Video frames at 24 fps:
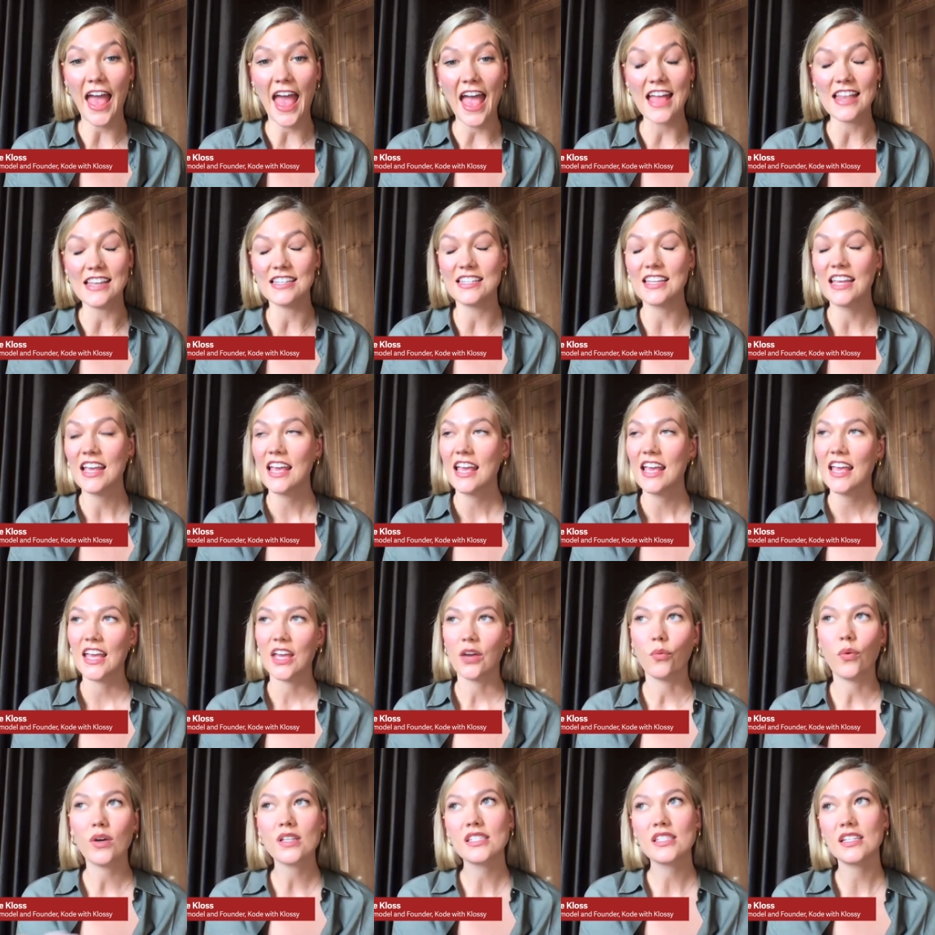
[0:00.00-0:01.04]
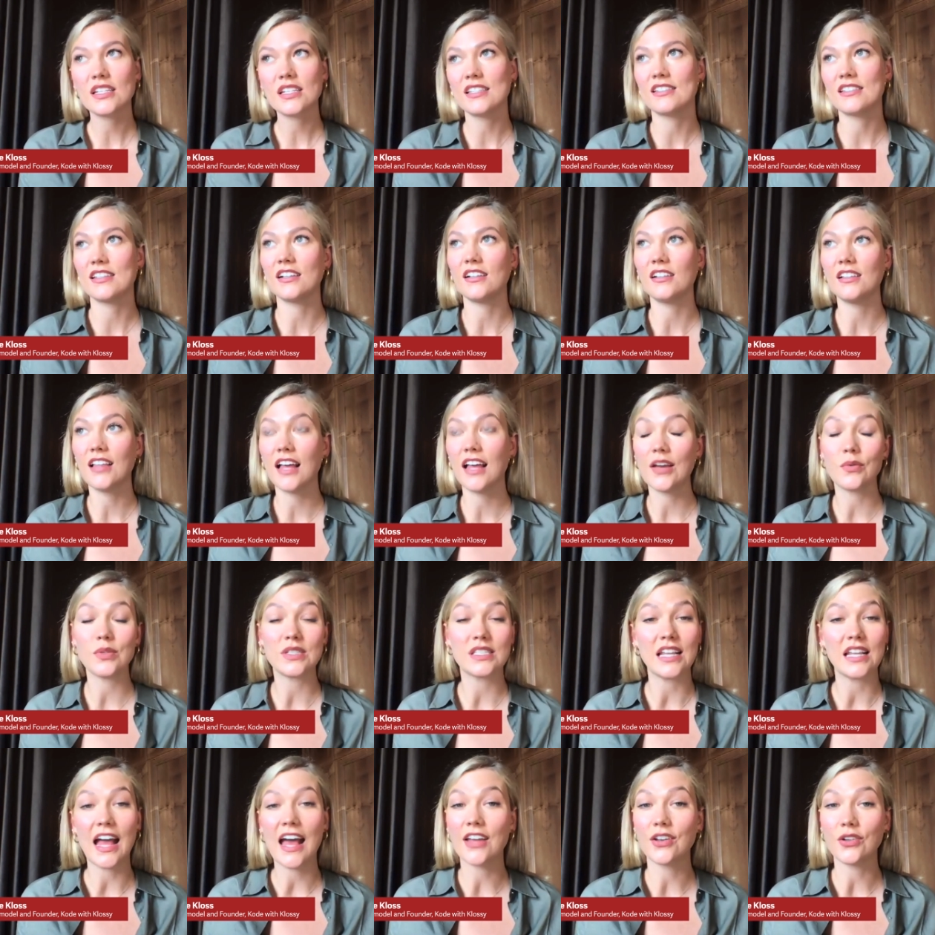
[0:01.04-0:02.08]
And it wasn't until I was
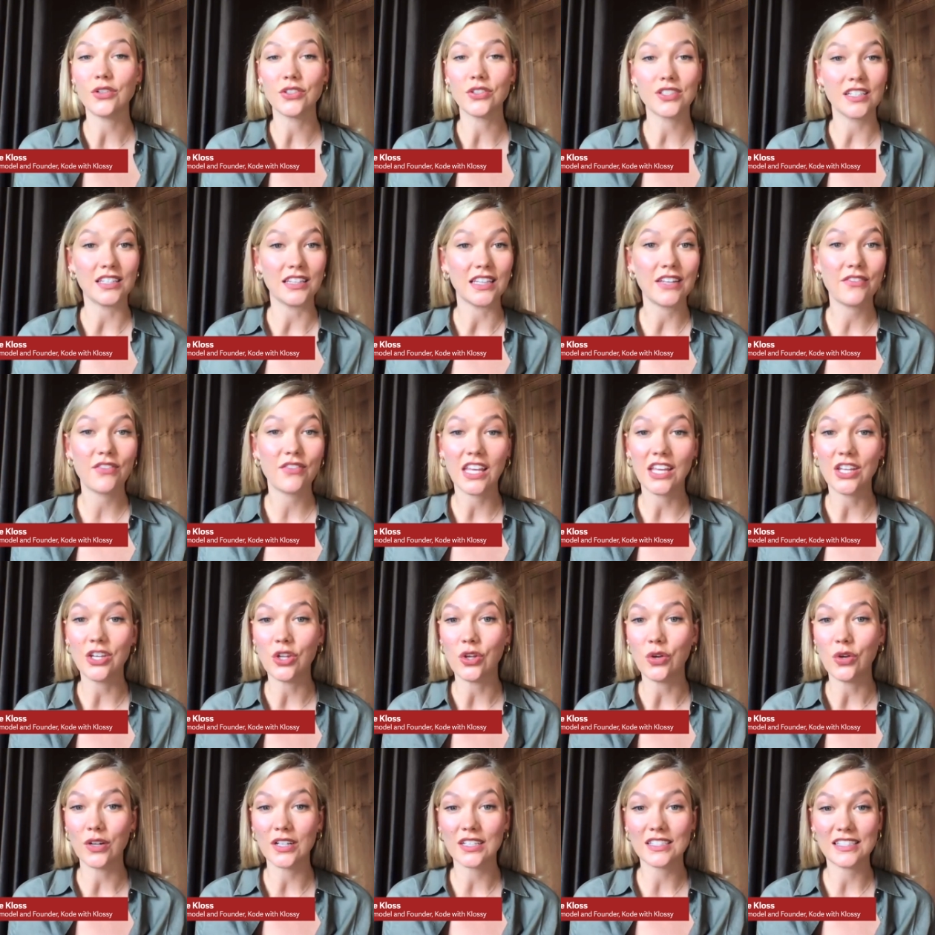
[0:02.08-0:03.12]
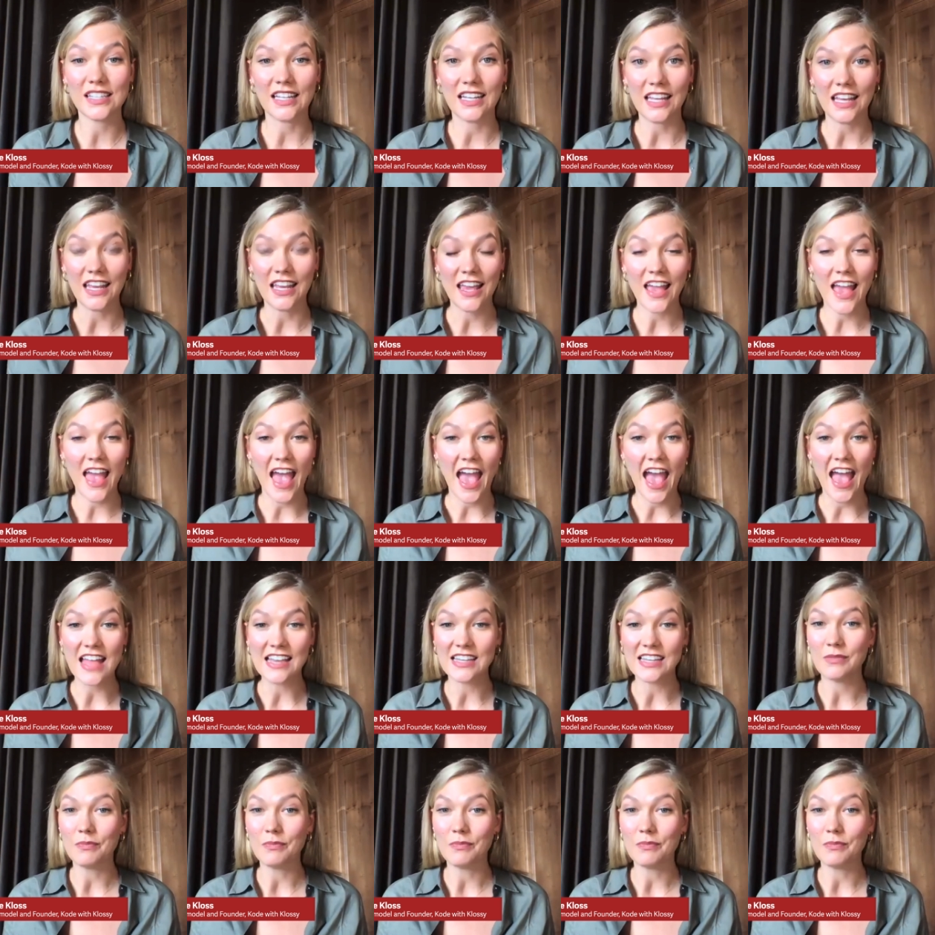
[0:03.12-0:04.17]
an adult and living in New York City
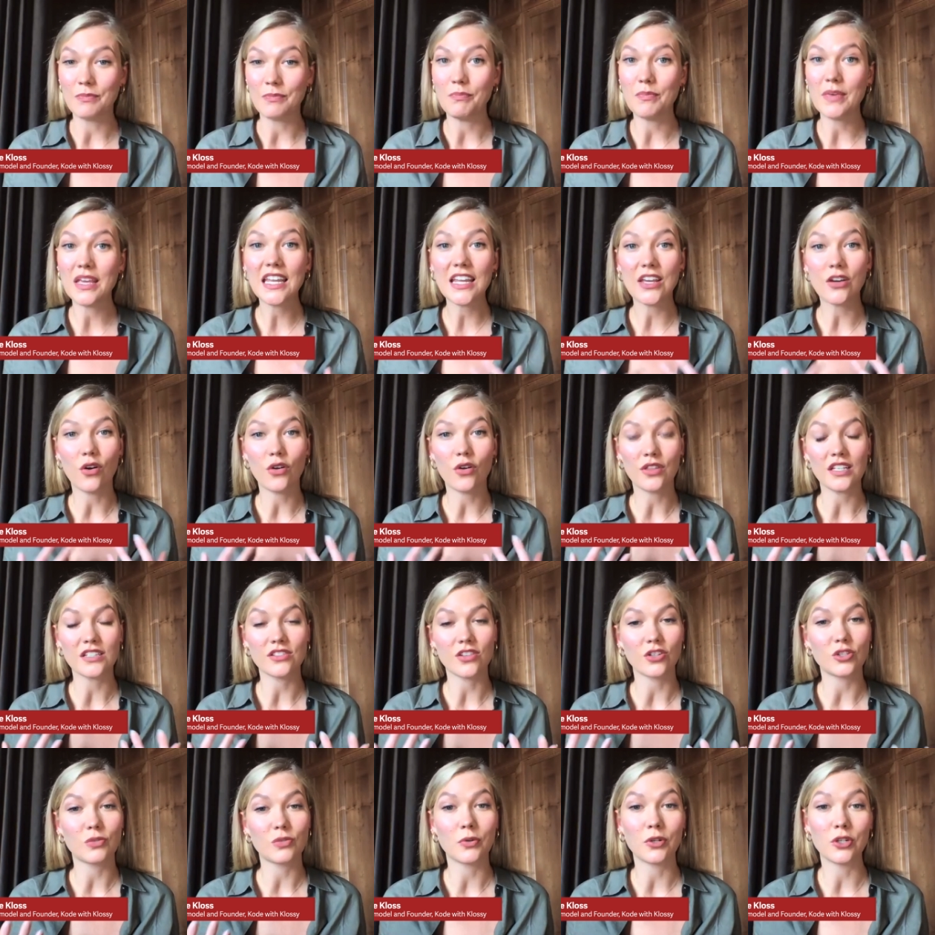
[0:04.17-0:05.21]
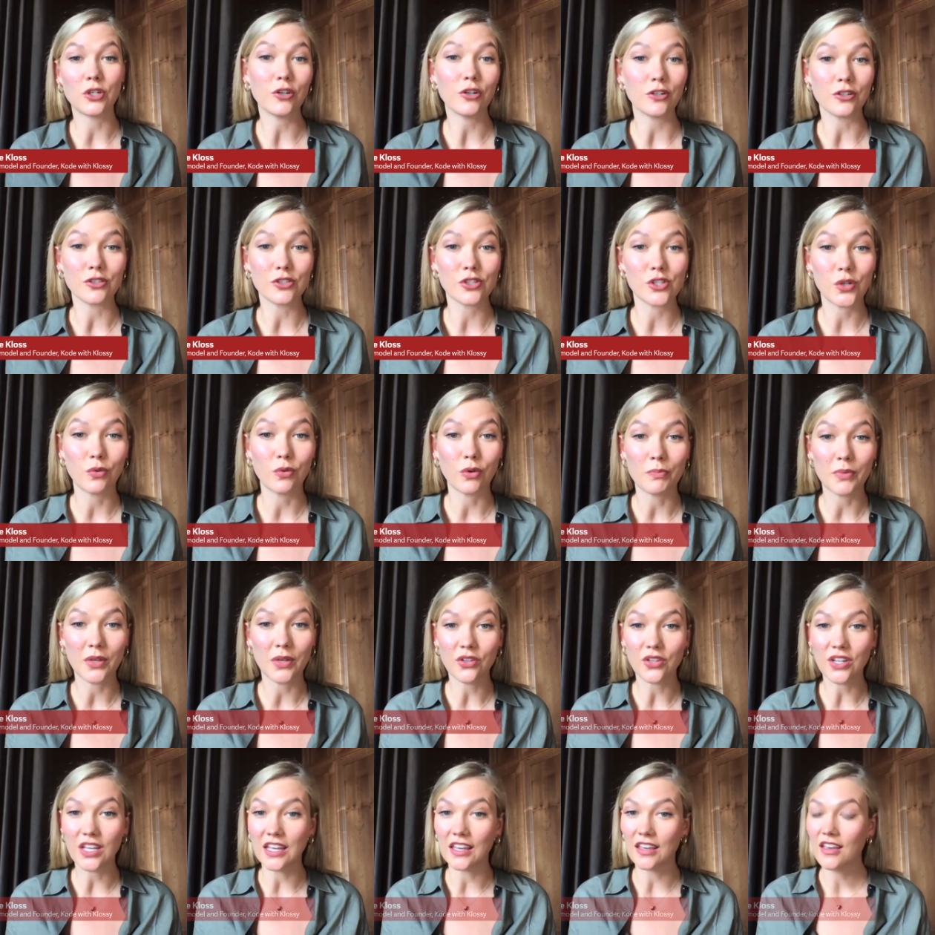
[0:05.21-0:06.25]
and meeting all these entrepreneurs who were
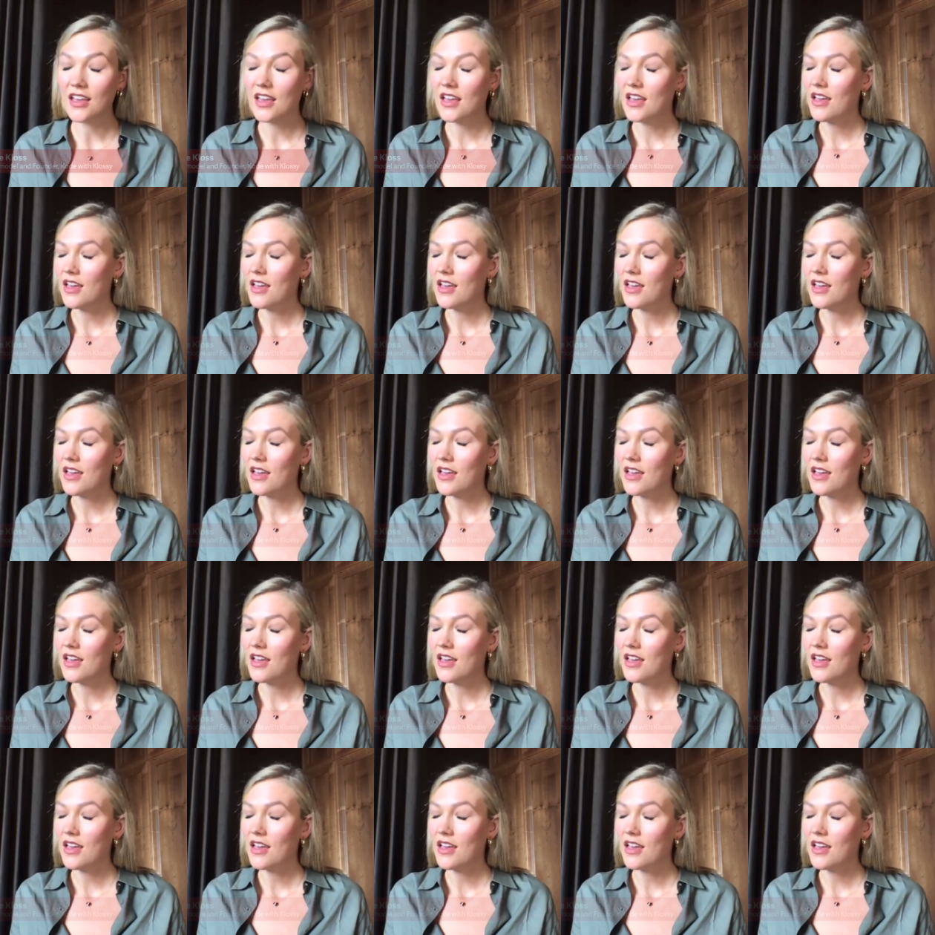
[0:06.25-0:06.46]
building